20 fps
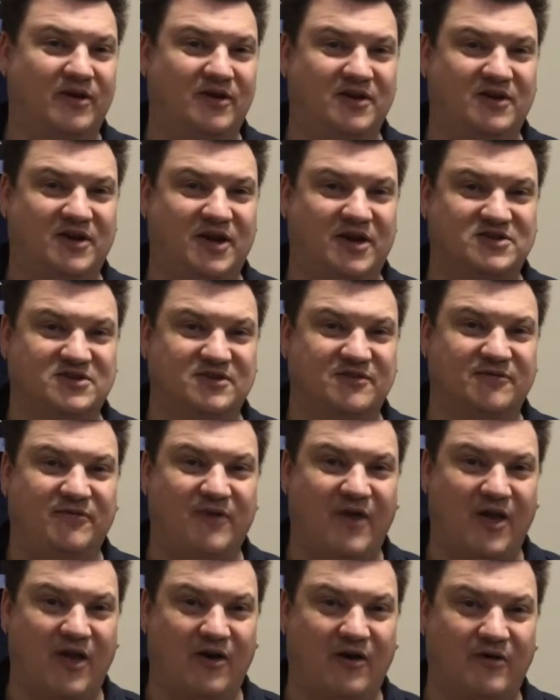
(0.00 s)
Detection
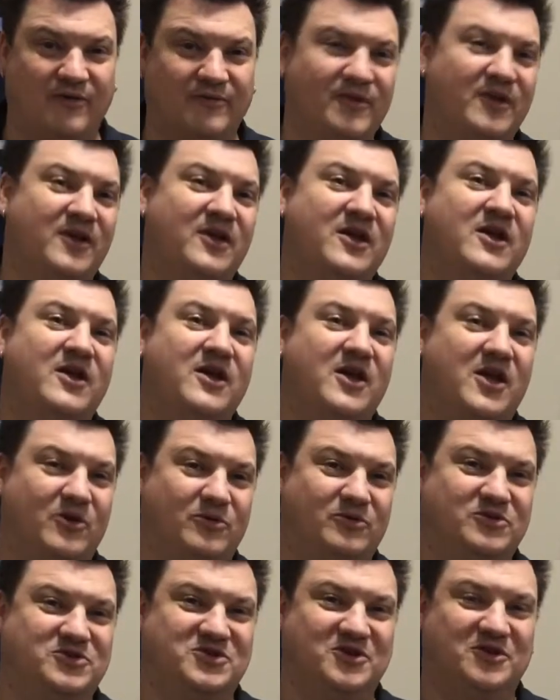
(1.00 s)
Fail. It
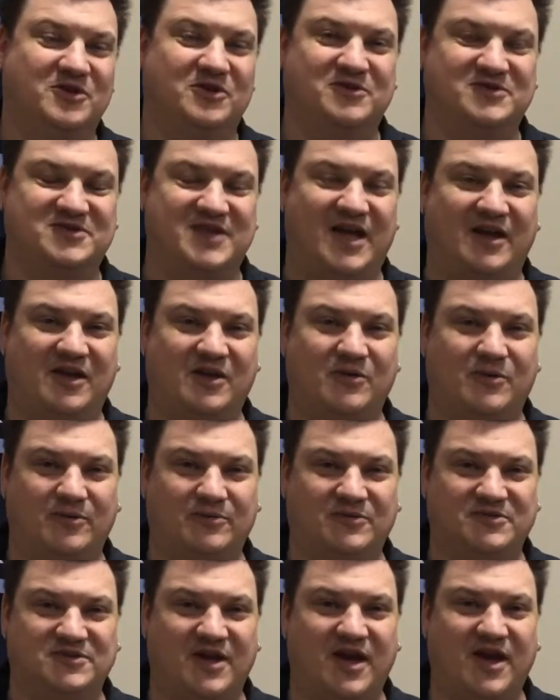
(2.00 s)
will show you exactly what
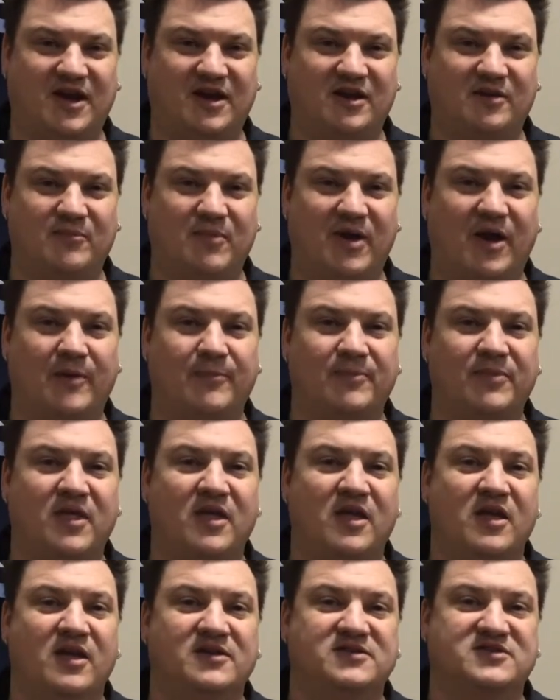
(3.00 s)
we're talking about.
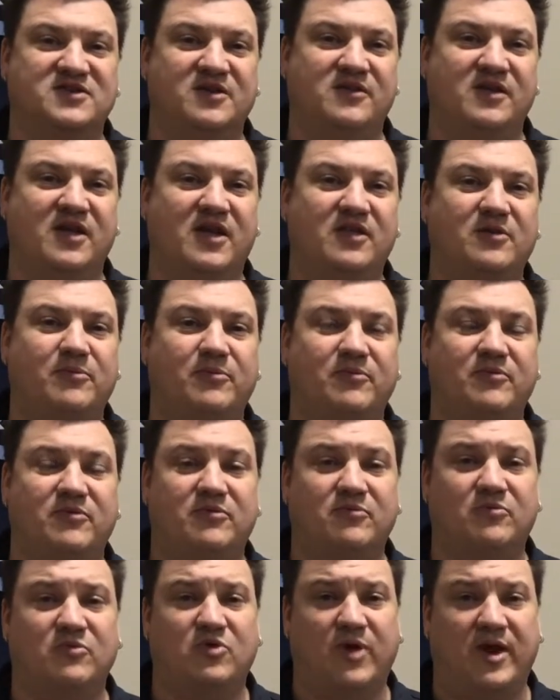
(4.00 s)
So the other
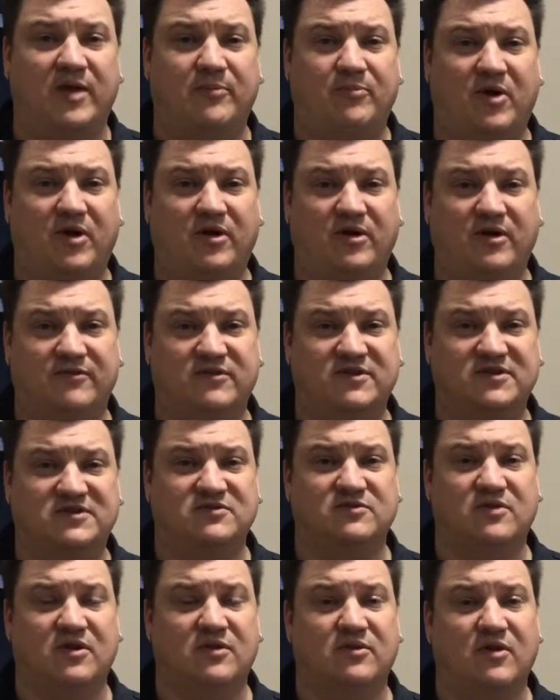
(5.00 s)
great part of
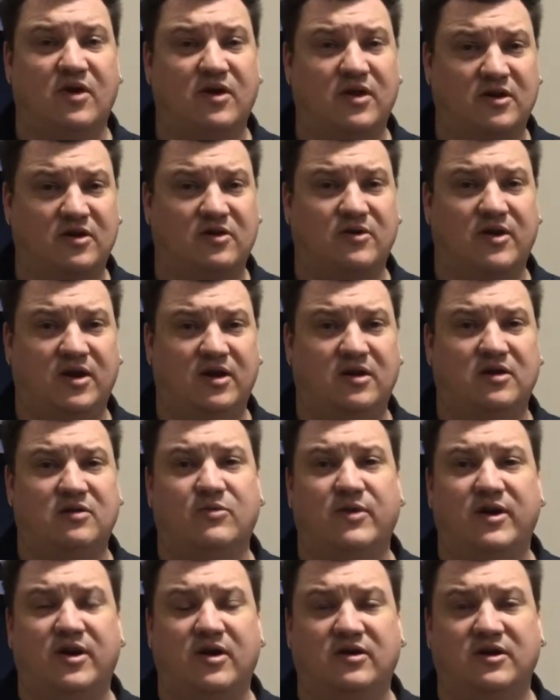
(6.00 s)
this integrated
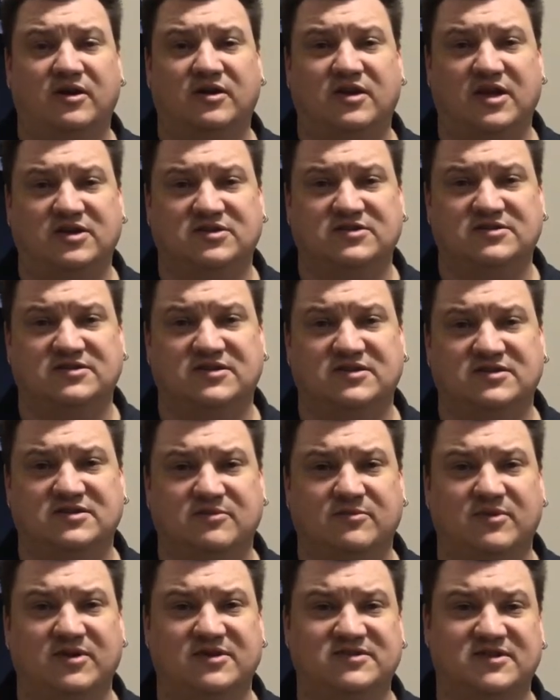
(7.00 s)
radar detection
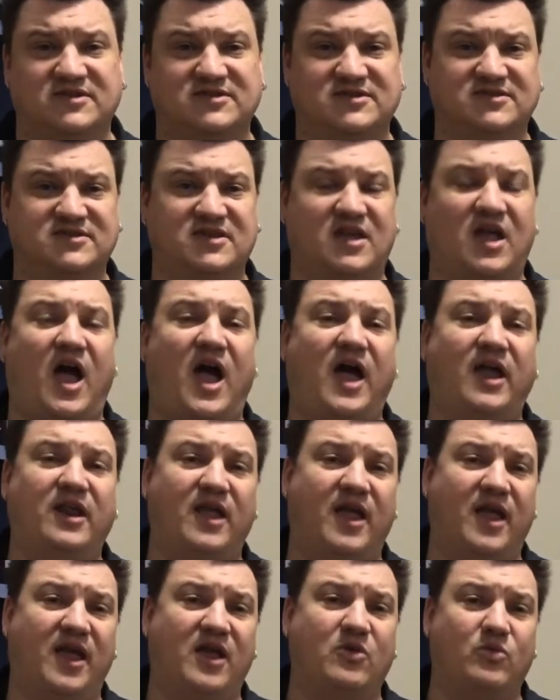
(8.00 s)
system is it's got
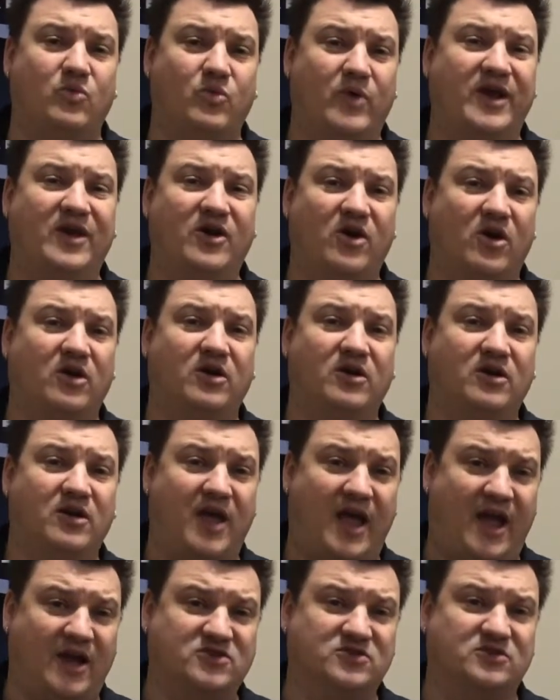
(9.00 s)
a radar
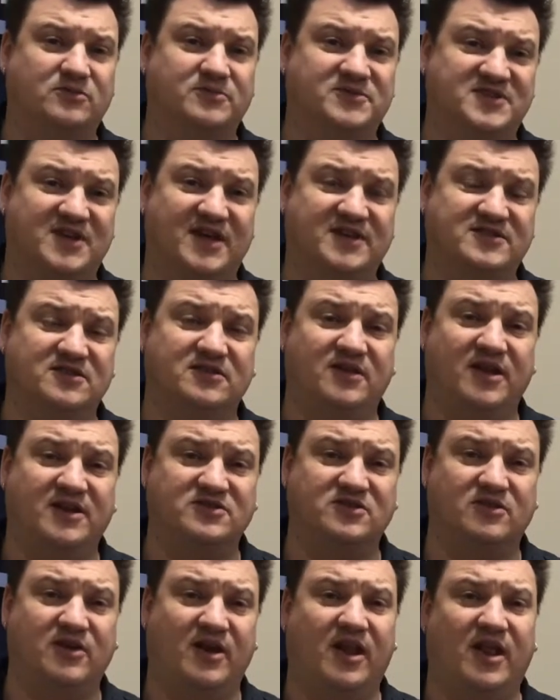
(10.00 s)
besides the
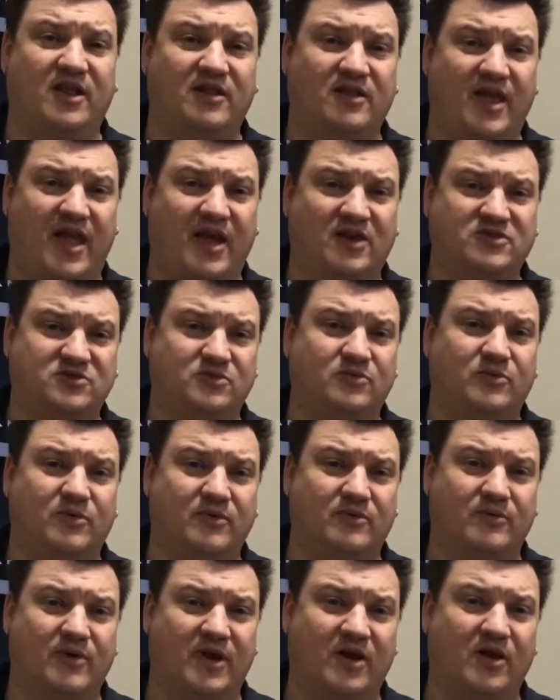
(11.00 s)
laser, an actual
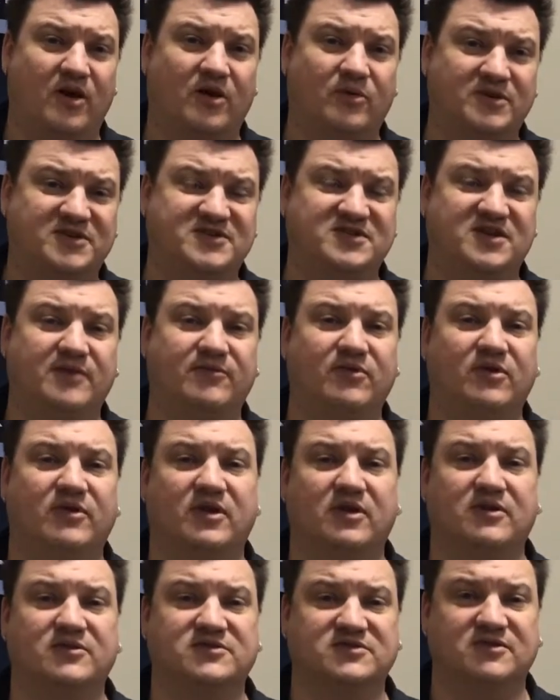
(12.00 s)
radar receiver that
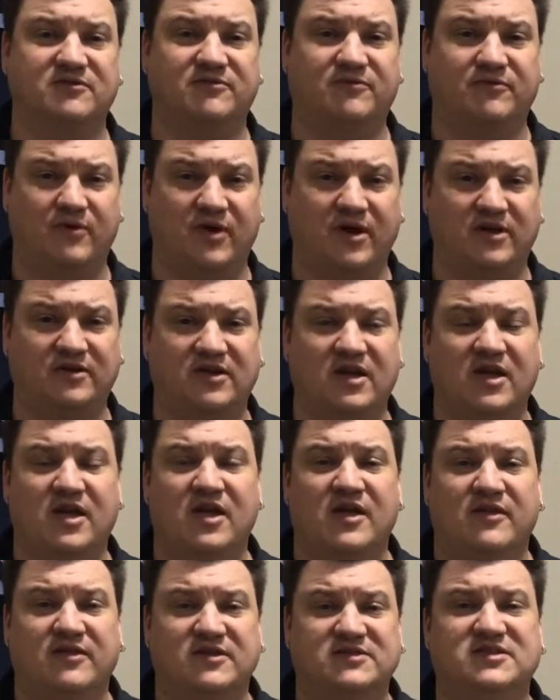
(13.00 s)
goes in the front.
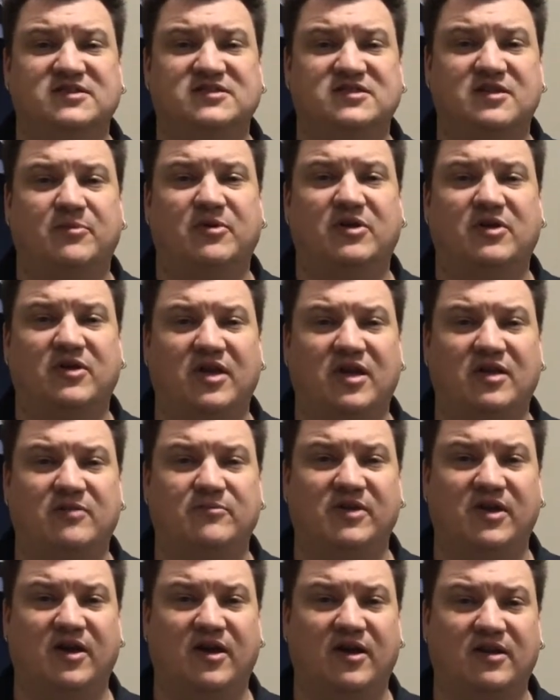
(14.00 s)
This is typically hidden
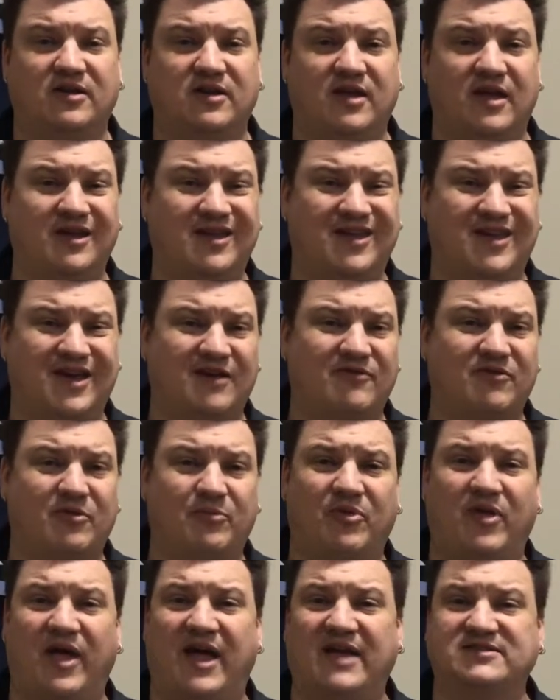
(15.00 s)
behind any kind of a
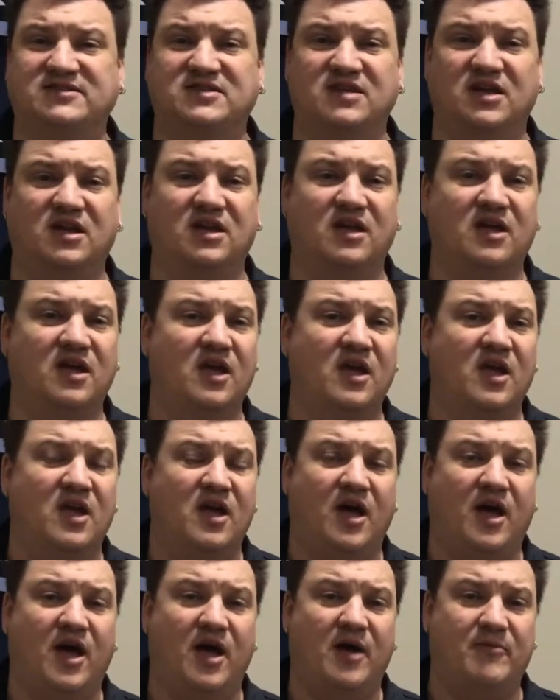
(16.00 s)
plastic
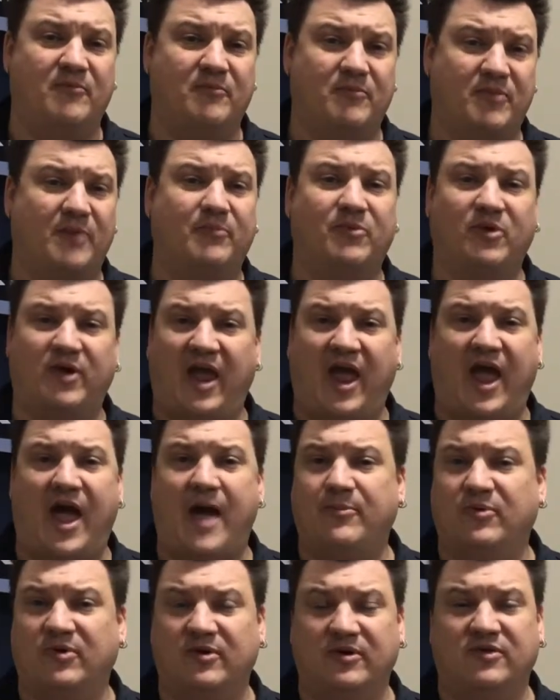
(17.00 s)
bumper
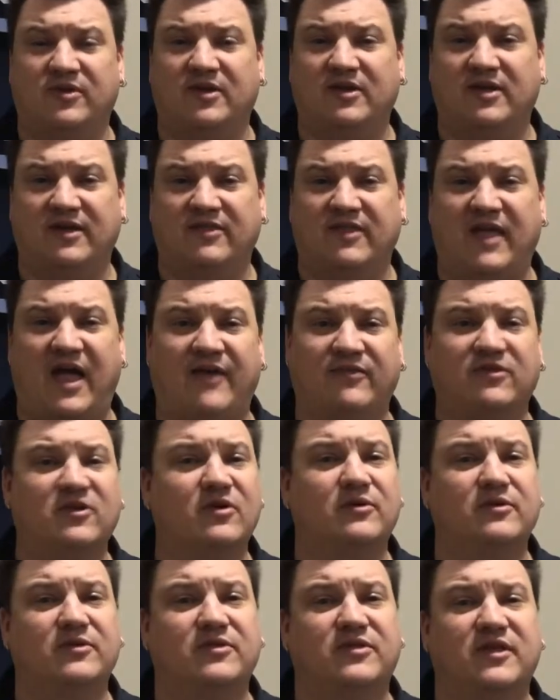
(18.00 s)
cap or anything like that. The
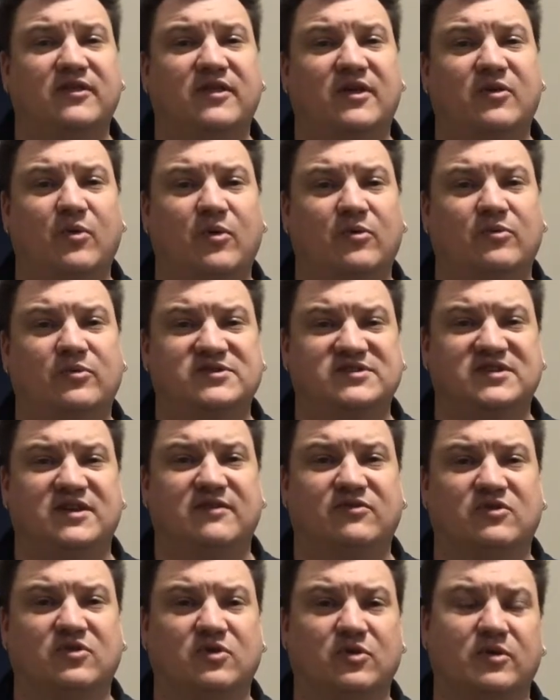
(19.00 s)
only thing that won't
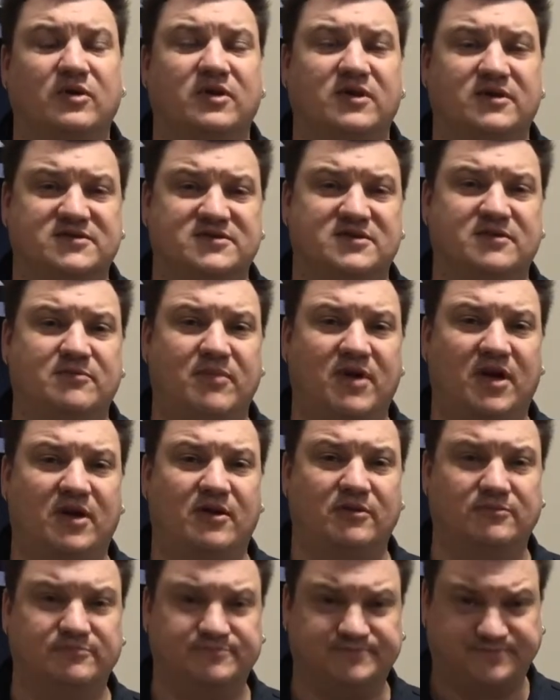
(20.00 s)
receive through it is the
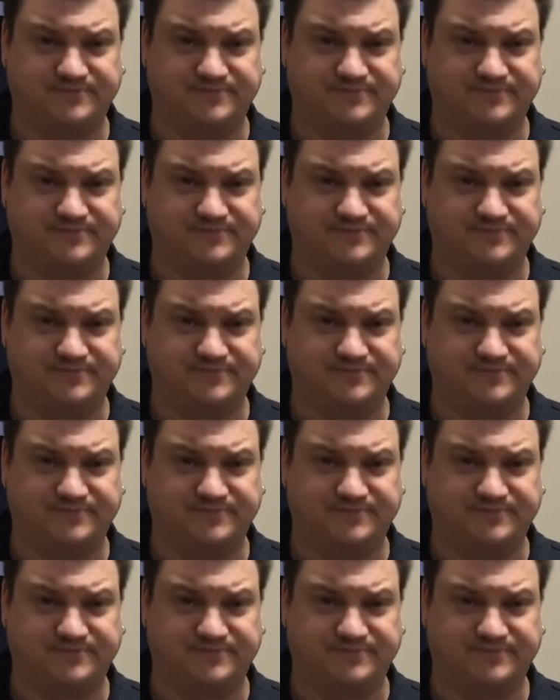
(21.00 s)
metal.